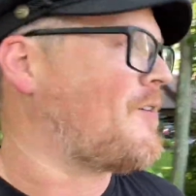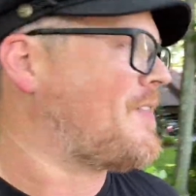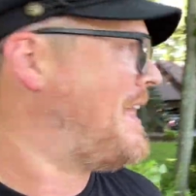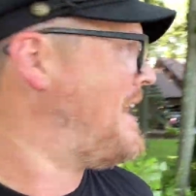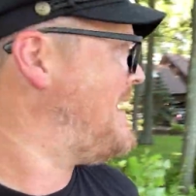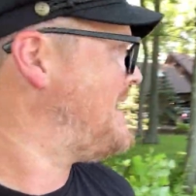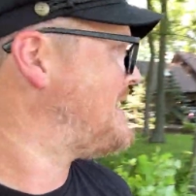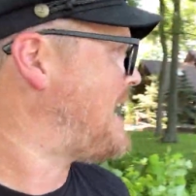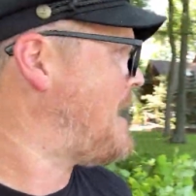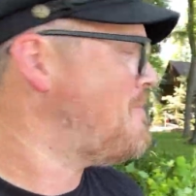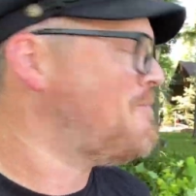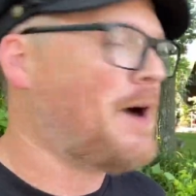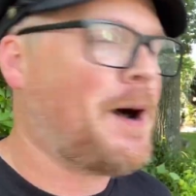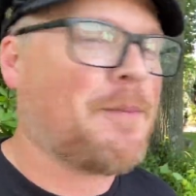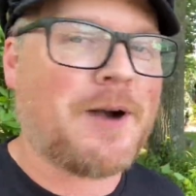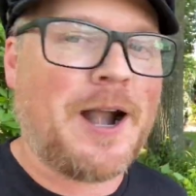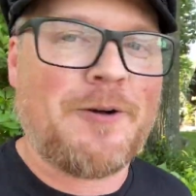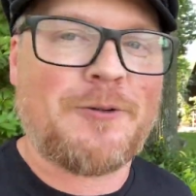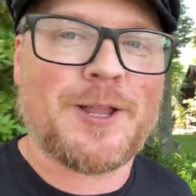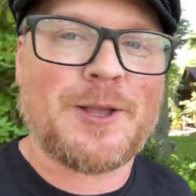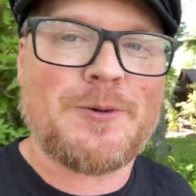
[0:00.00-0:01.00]
That is a
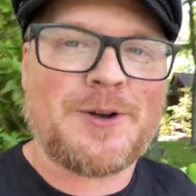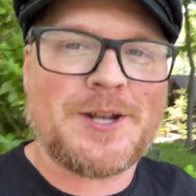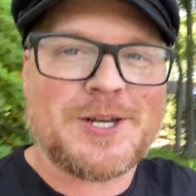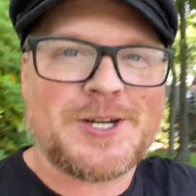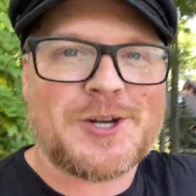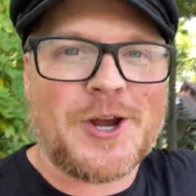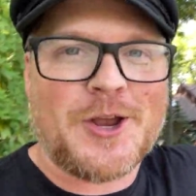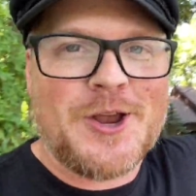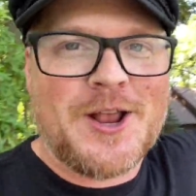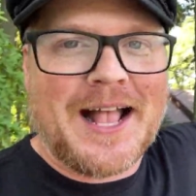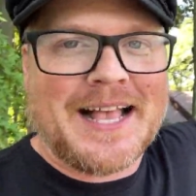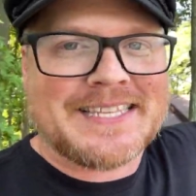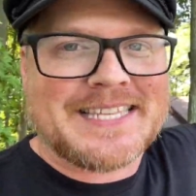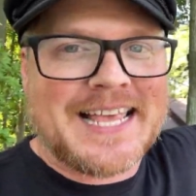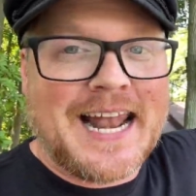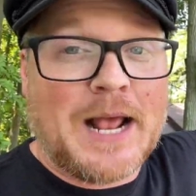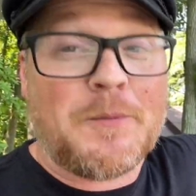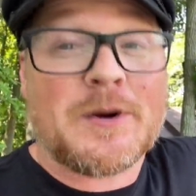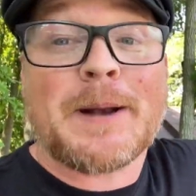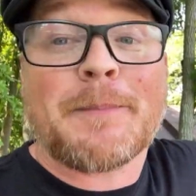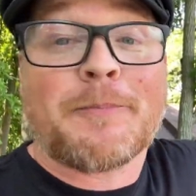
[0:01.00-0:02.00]
bummer. I really wanted to show you guys
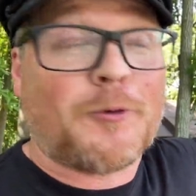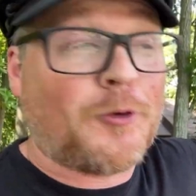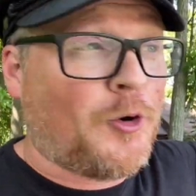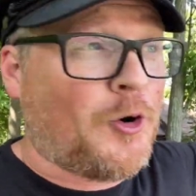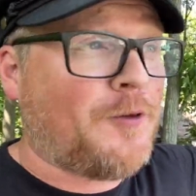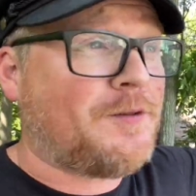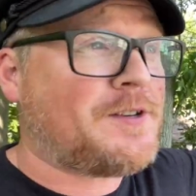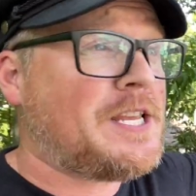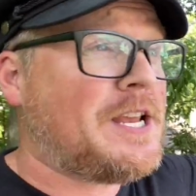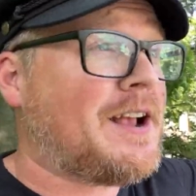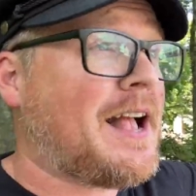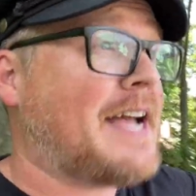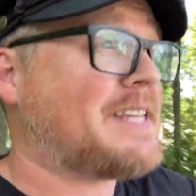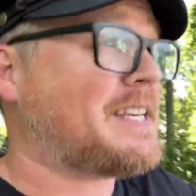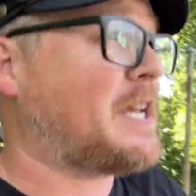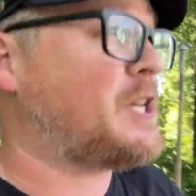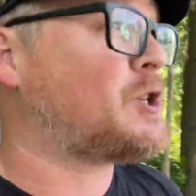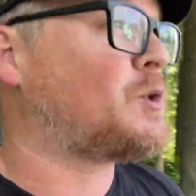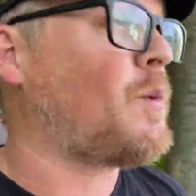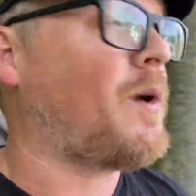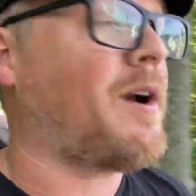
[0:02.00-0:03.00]
that. I wanted to prove to you guys,
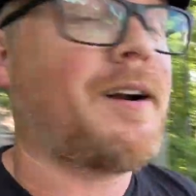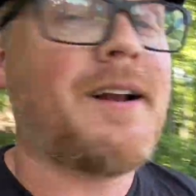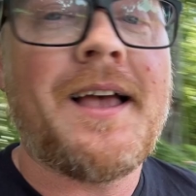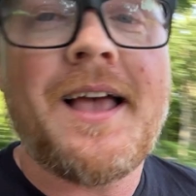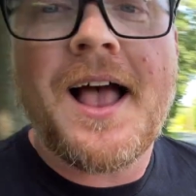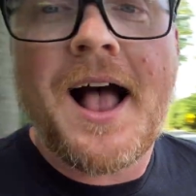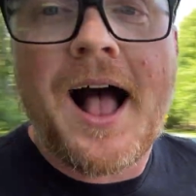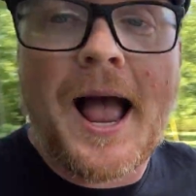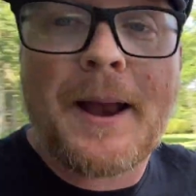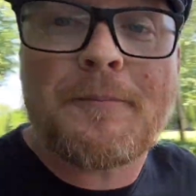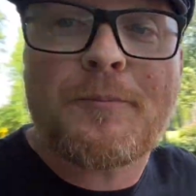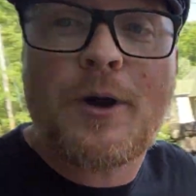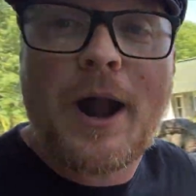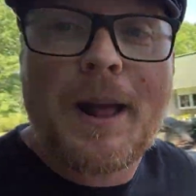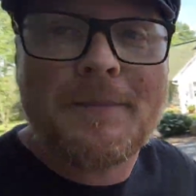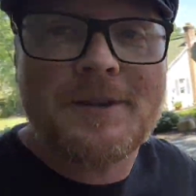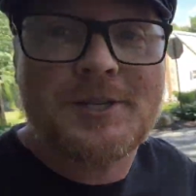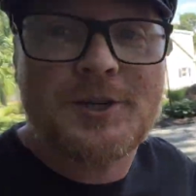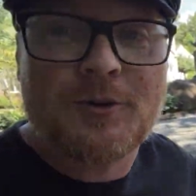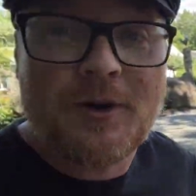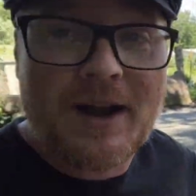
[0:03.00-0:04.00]
I swear, I
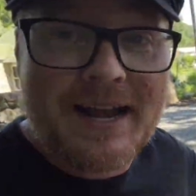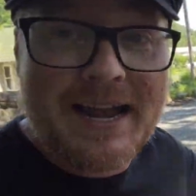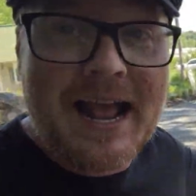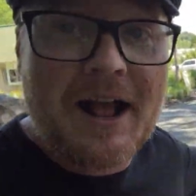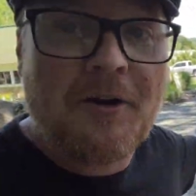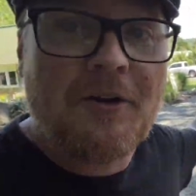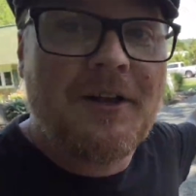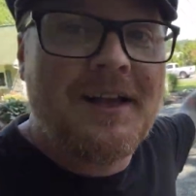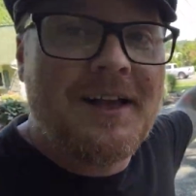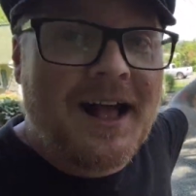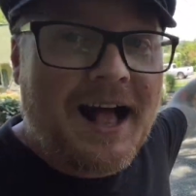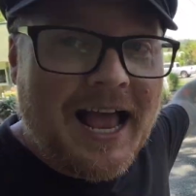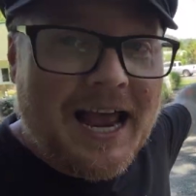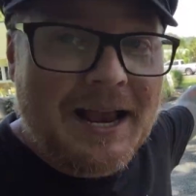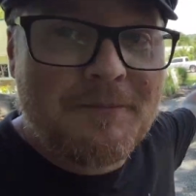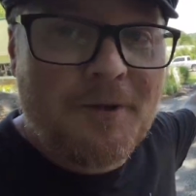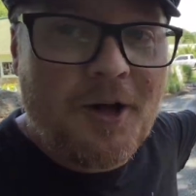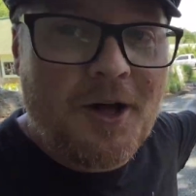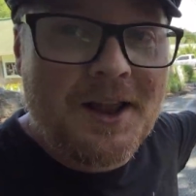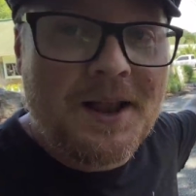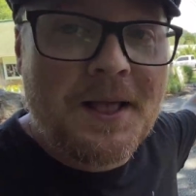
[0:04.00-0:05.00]
promise you right now, I
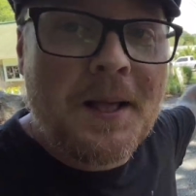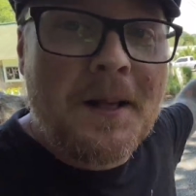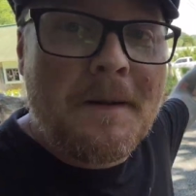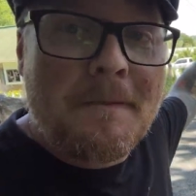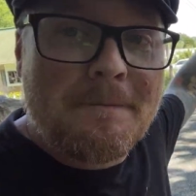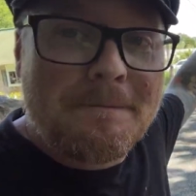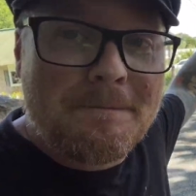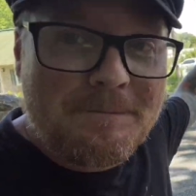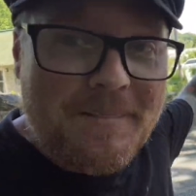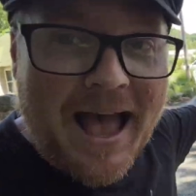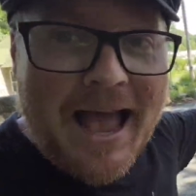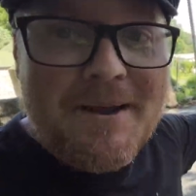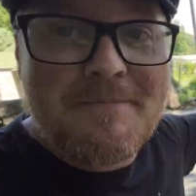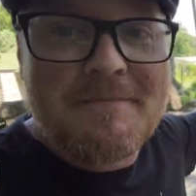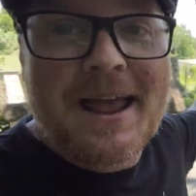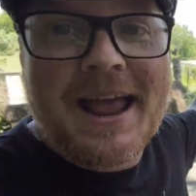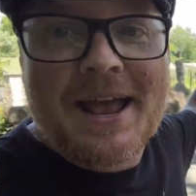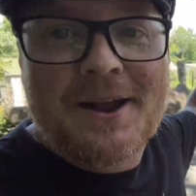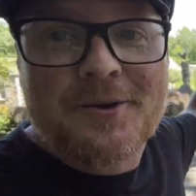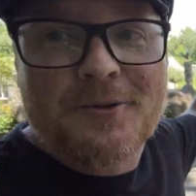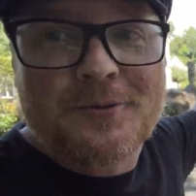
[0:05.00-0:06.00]
am on
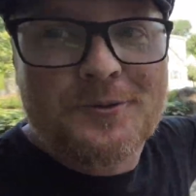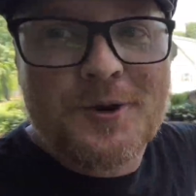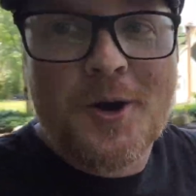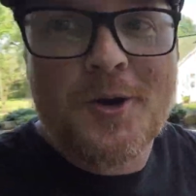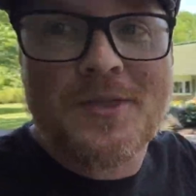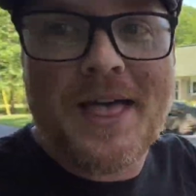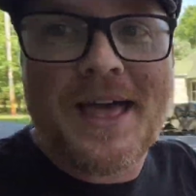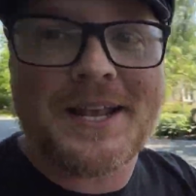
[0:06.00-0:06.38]
Batman Road.